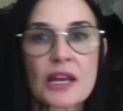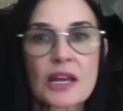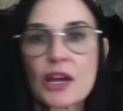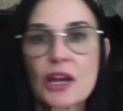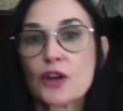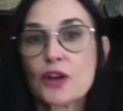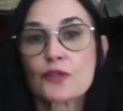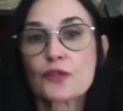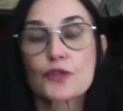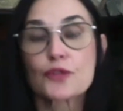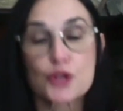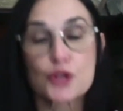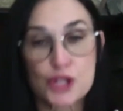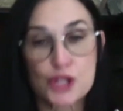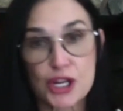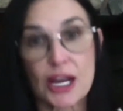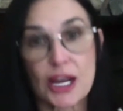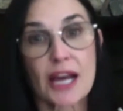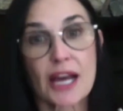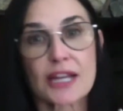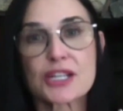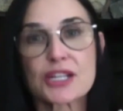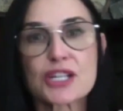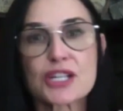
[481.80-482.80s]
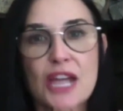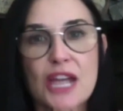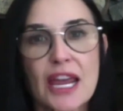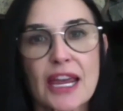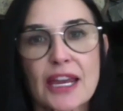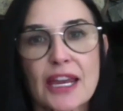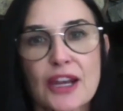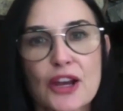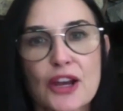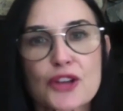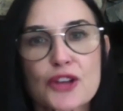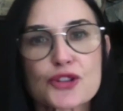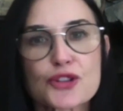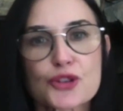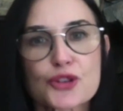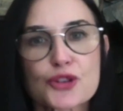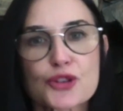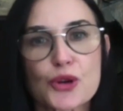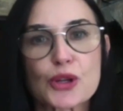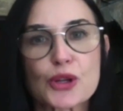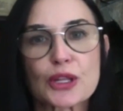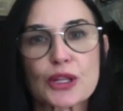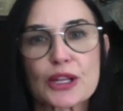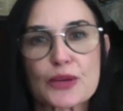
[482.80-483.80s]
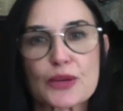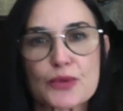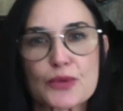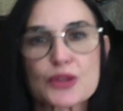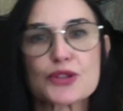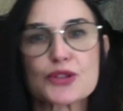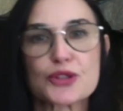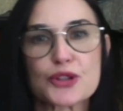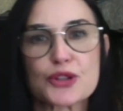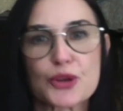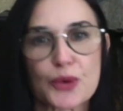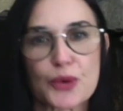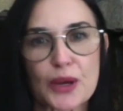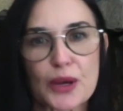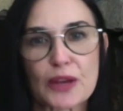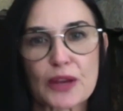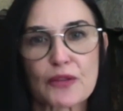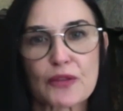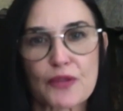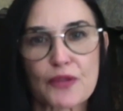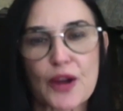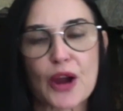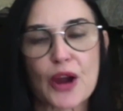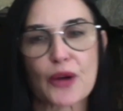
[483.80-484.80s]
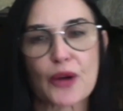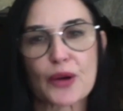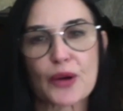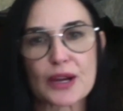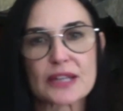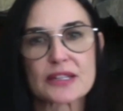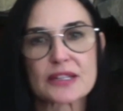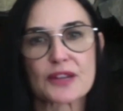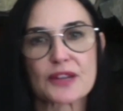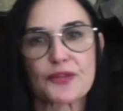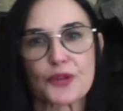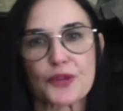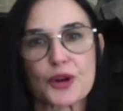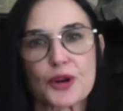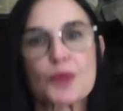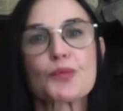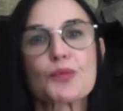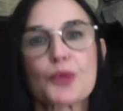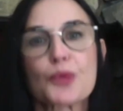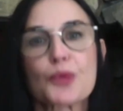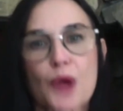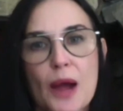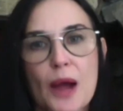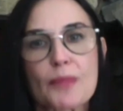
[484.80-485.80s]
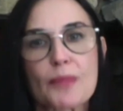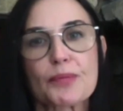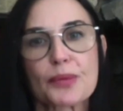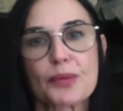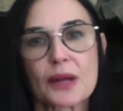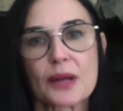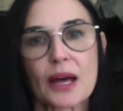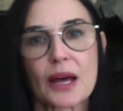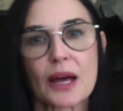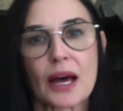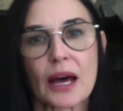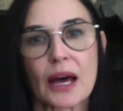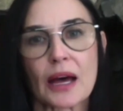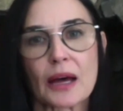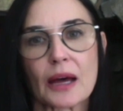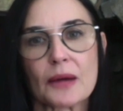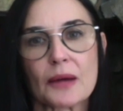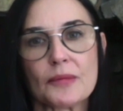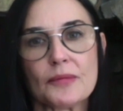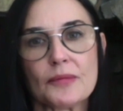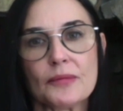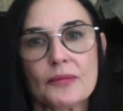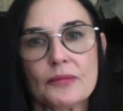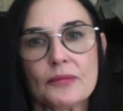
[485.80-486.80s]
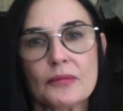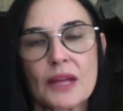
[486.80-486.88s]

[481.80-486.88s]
For G.I. Jane, I certainly was doing very different prep on